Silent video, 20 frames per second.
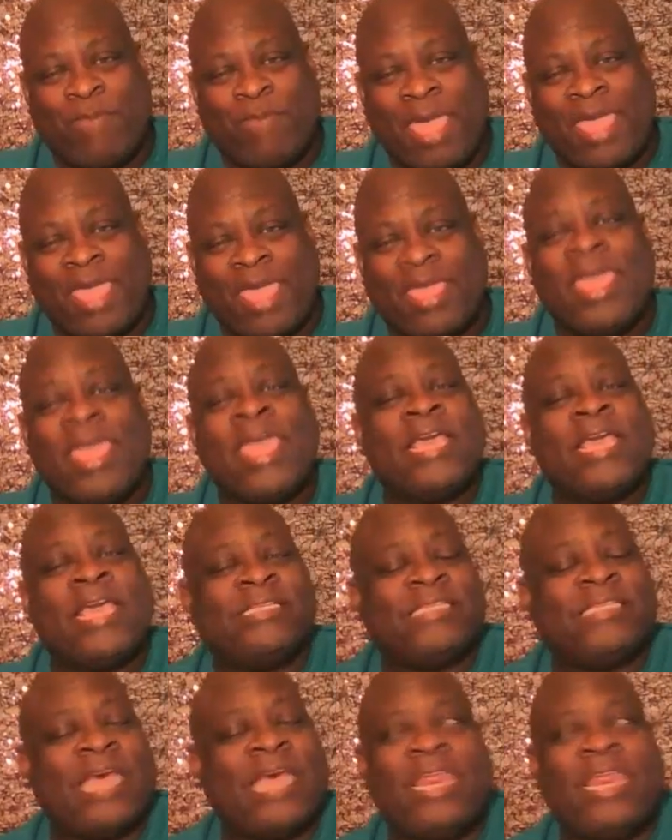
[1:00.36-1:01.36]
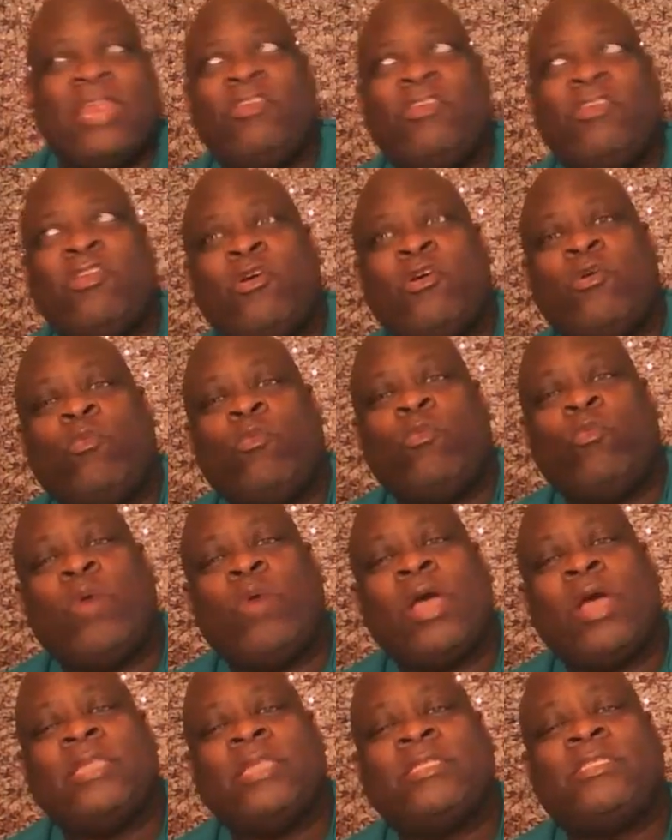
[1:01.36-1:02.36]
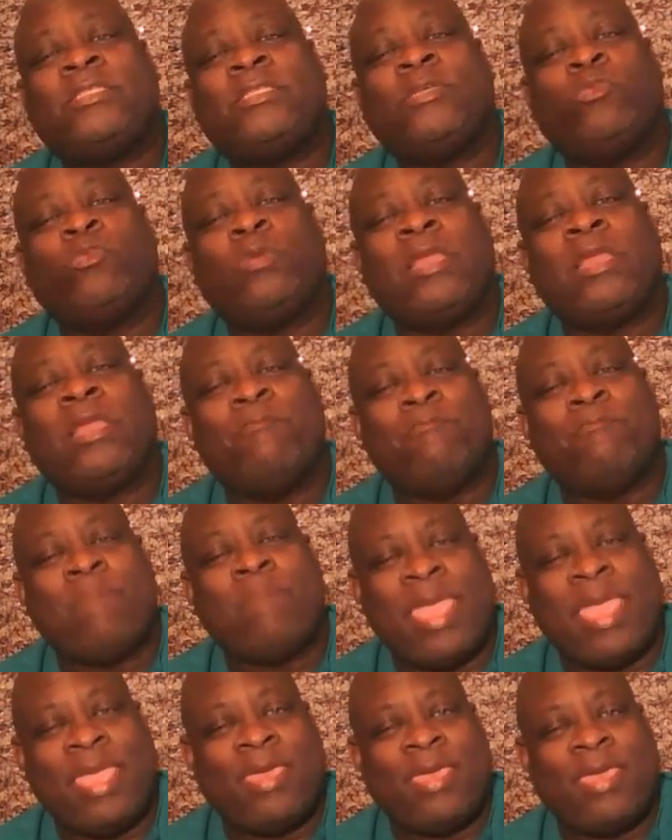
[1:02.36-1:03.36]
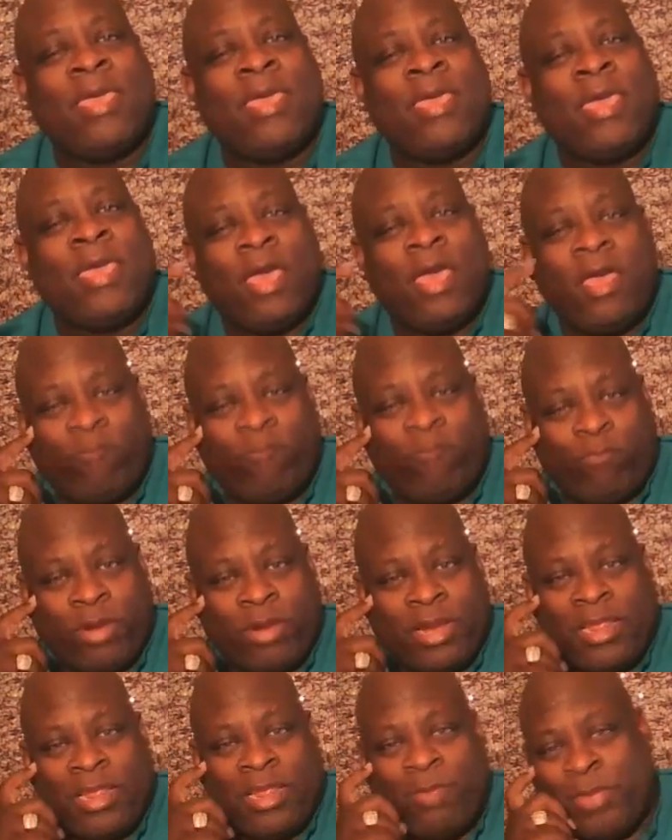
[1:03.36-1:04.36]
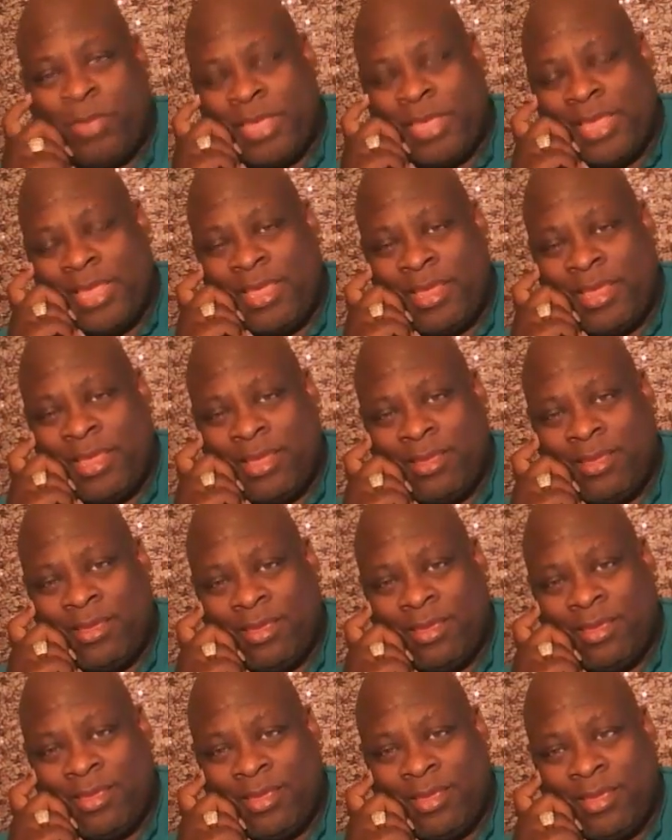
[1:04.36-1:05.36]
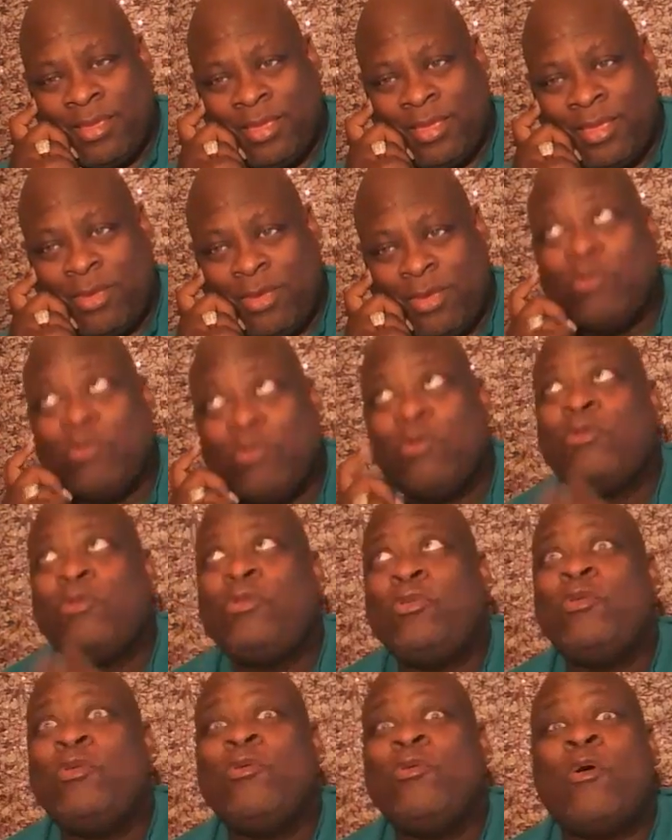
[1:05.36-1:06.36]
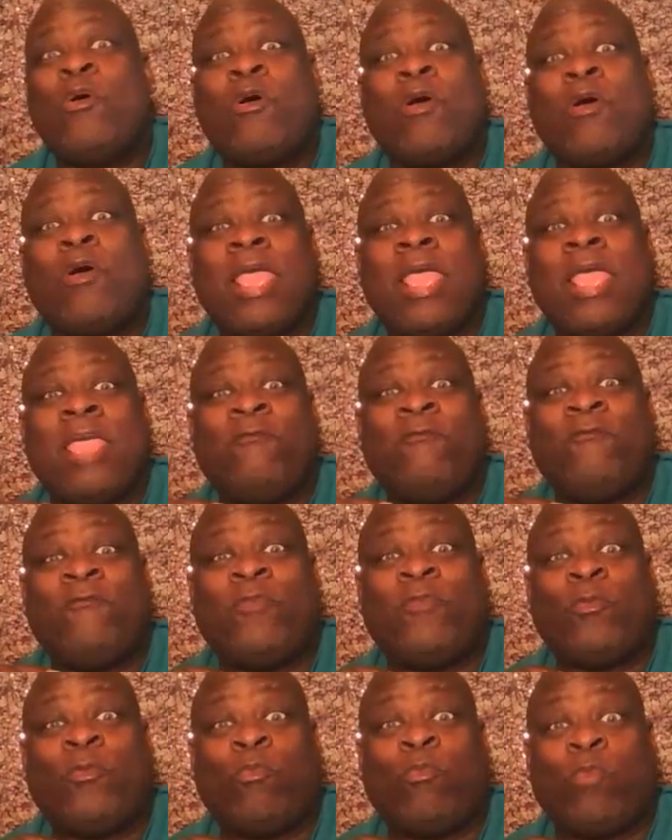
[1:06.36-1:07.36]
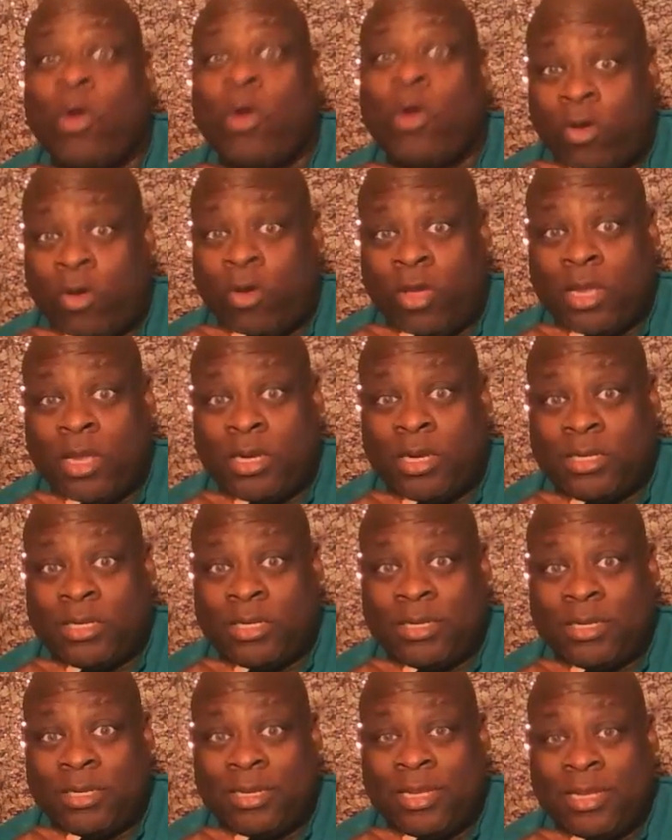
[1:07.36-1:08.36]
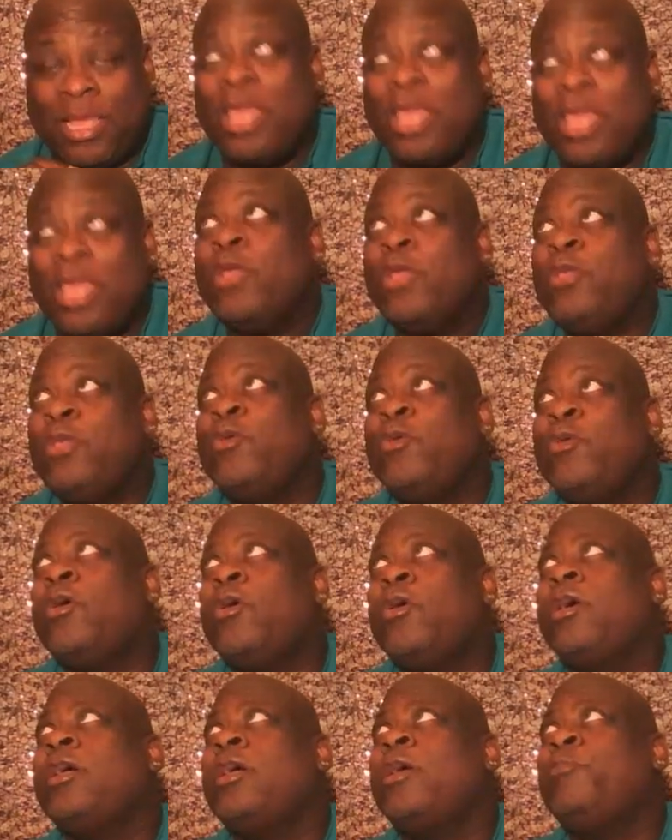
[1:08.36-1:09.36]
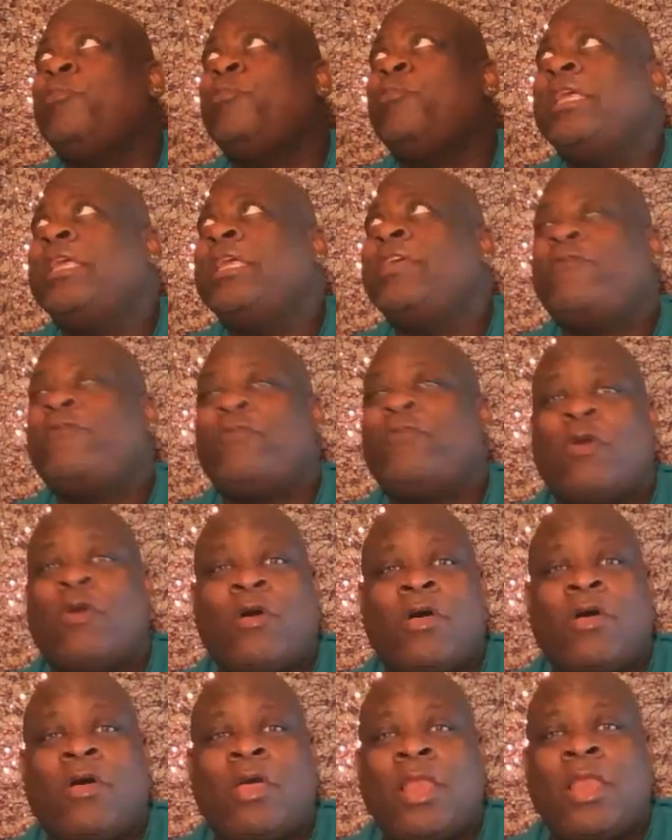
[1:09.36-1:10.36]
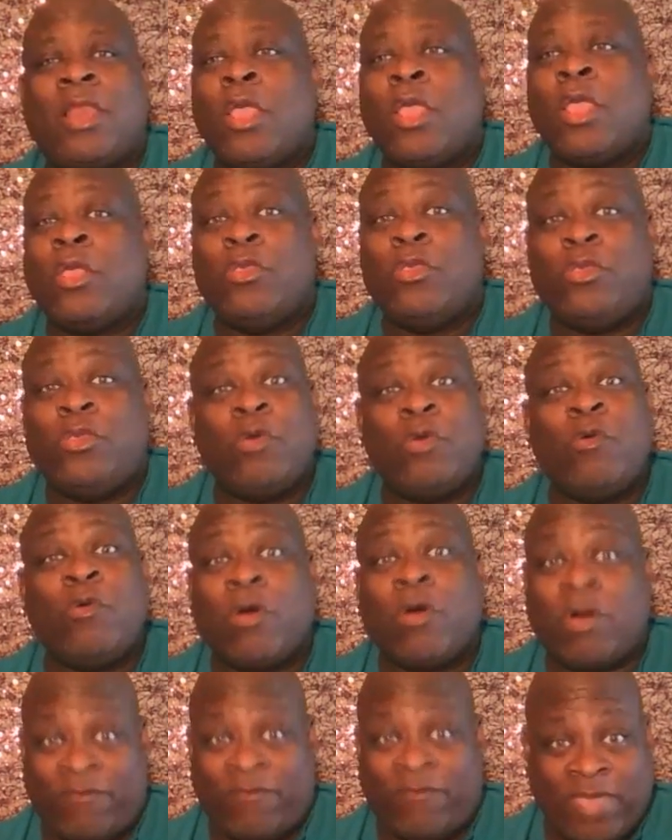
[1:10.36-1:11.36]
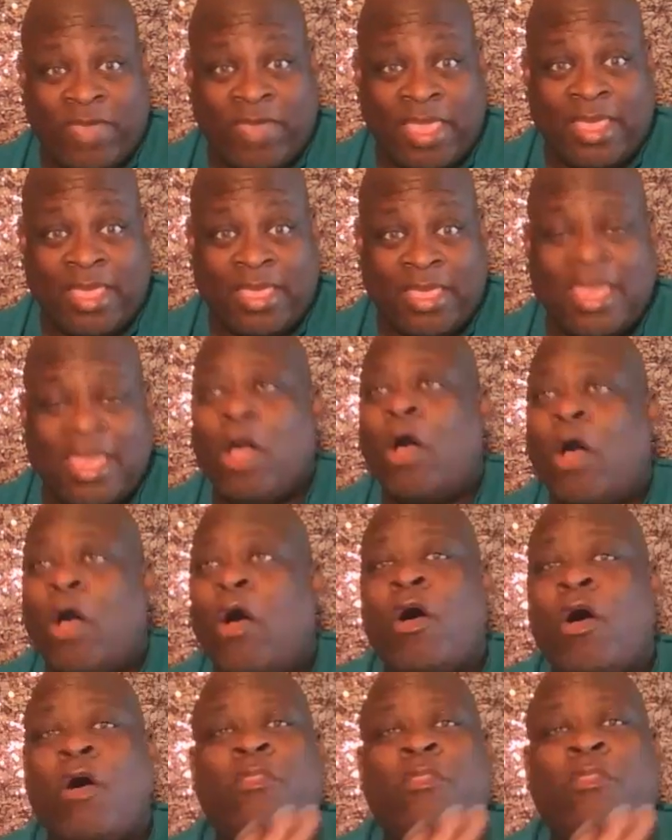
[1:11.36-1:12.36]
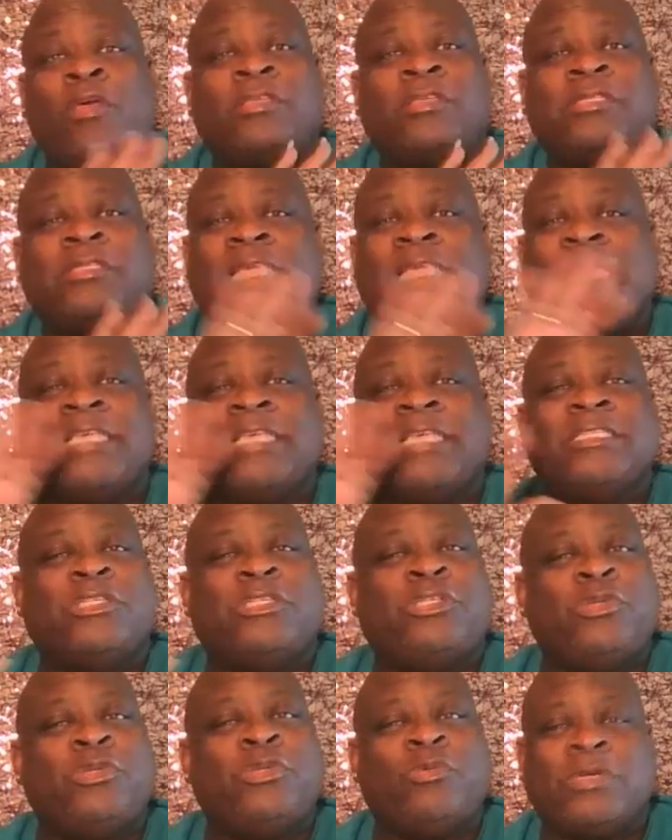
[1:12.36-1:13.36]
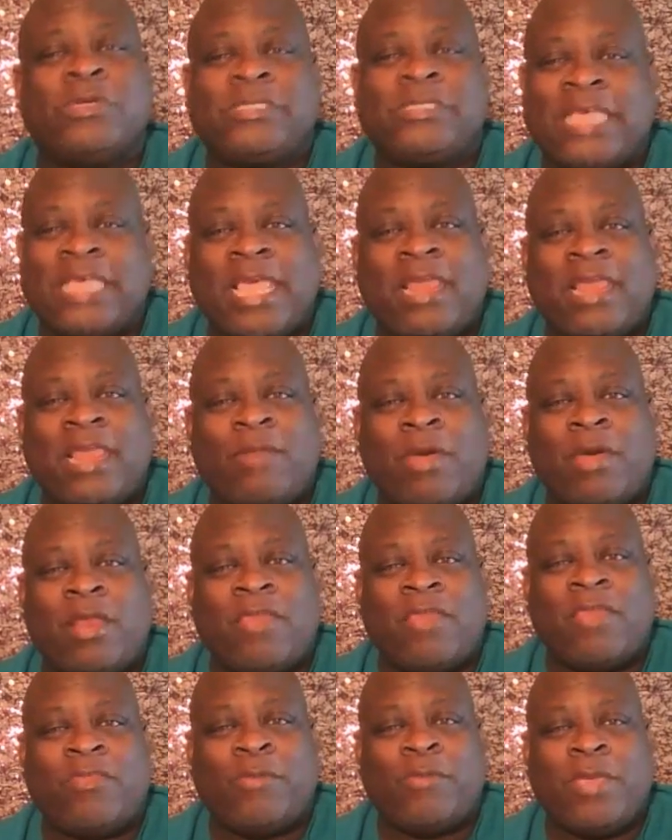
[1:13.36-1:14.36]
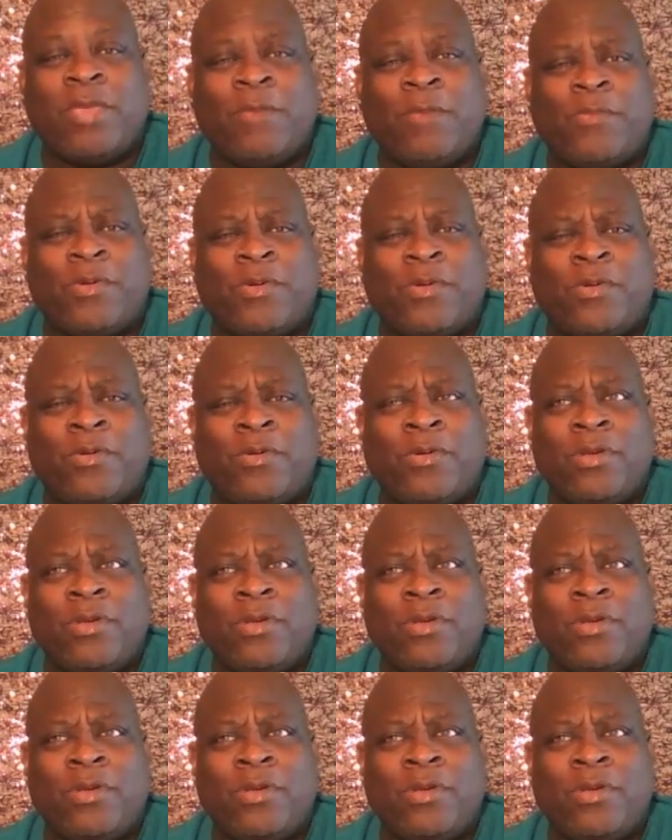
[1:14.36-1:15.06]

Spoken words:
back because I didn't know what to really make of Brittany B. Girl, you are a fraud. You are a complete fraud. You are a fake. All those things that you were saying about other people,